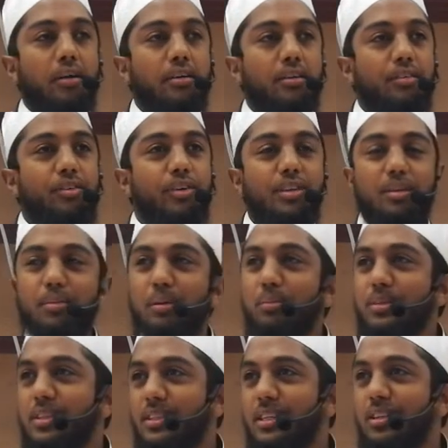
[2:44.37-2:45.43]
Everyone
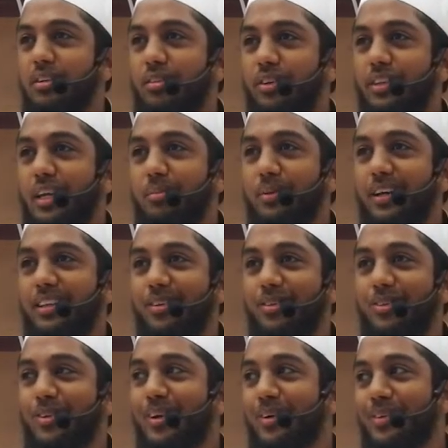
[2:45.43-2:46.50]
remembers the Treaty of Hudaybiyah. I don't have
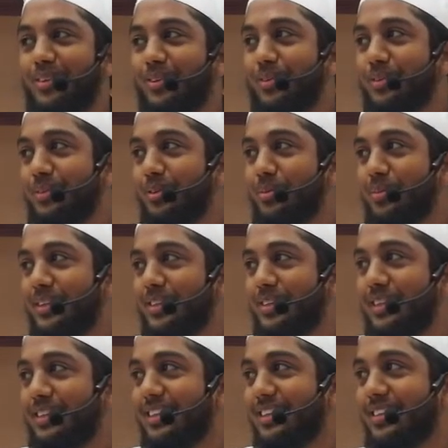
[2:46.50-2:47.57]
to go into too much
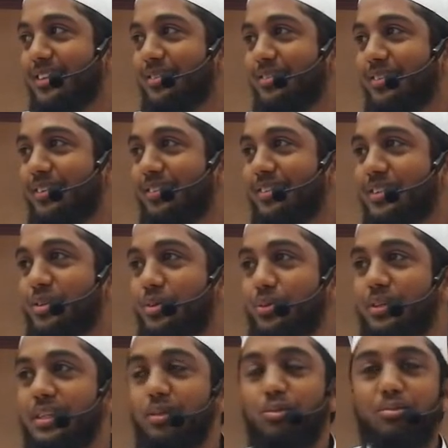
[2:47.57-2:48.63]
details of the
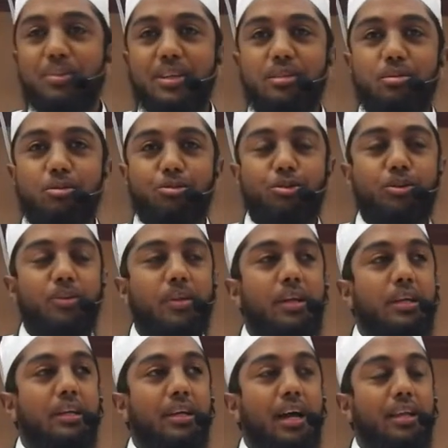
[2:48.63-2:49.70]
stories that we mentioned before.
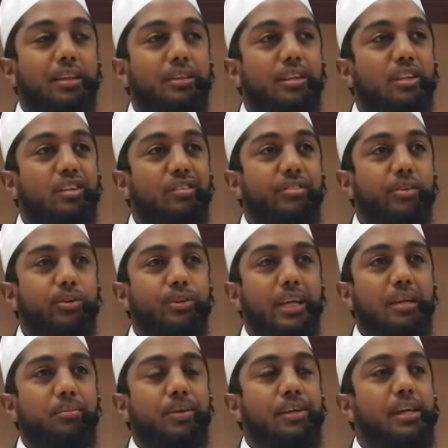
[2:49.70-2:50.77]
At the Treaty of
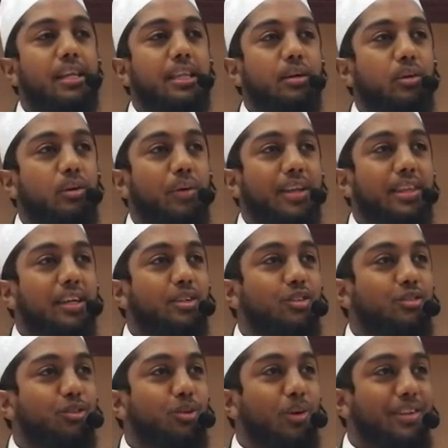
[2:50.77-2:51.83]
Hudaybiyah, there were
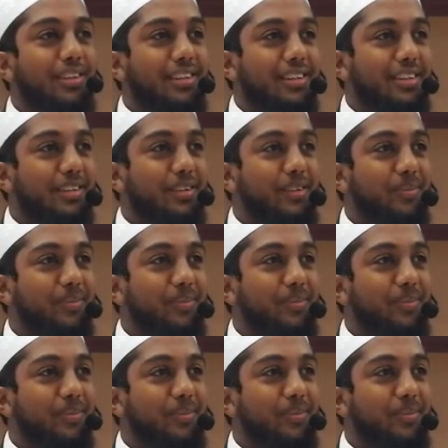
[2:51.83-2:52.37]
1,400.